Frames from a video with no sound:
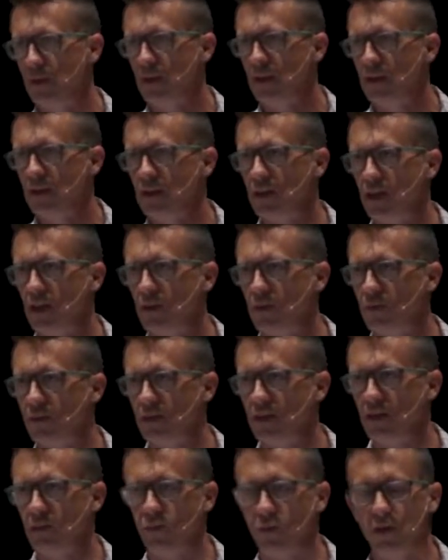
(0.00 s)
You know,
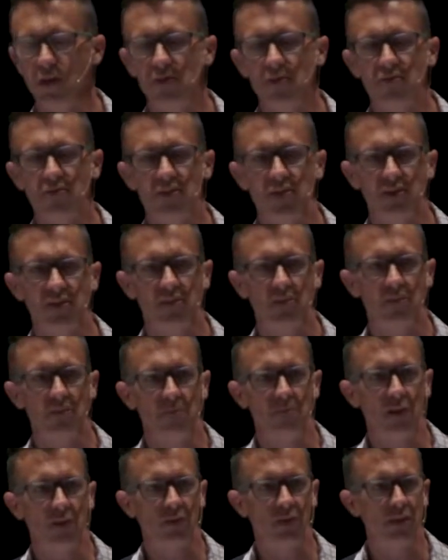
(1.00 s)
and, and one of the things
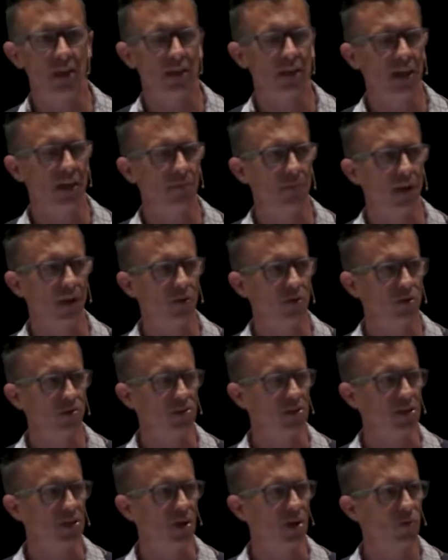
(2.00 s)
when Melanie and I came out
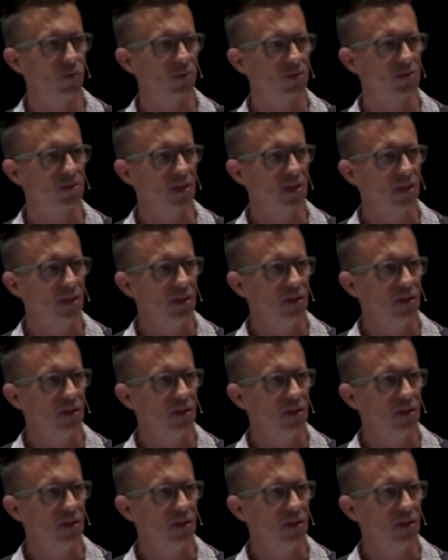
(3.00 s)
years ago was,